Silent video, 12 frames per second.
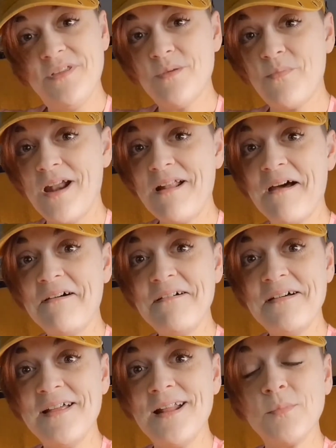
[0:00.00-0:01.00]
ripping the bed
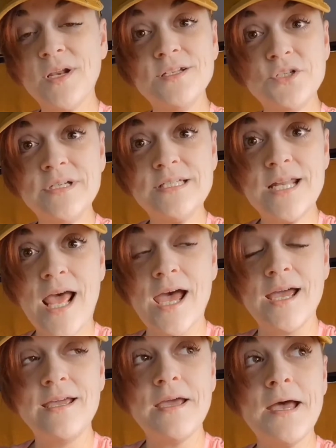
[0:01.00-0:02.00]
out and I'm going to do it
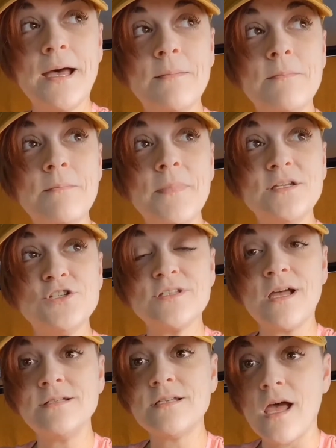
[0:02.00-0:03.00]
today. Um, I
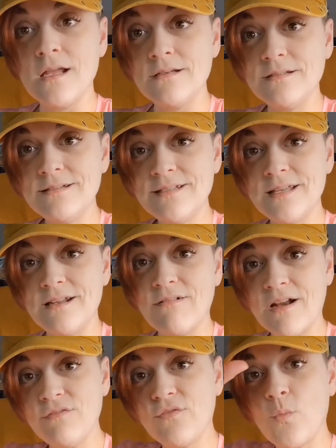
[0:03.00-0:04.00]
just got done getting
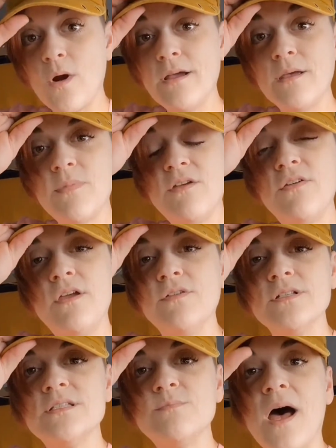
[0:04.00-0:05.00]
ready for work at my
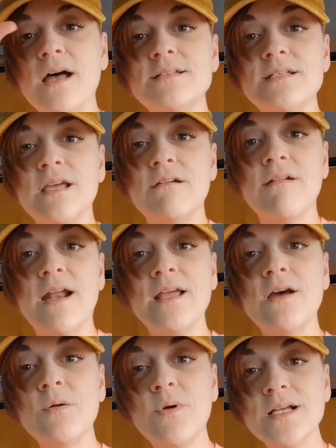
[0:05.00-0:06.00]
favorite spot to get
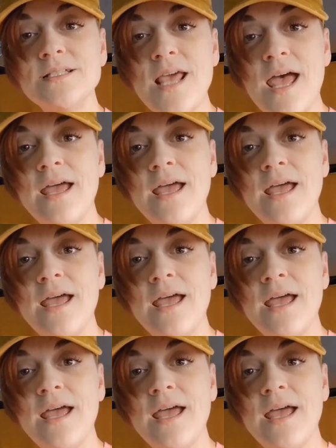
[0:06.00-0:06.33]
ready on a work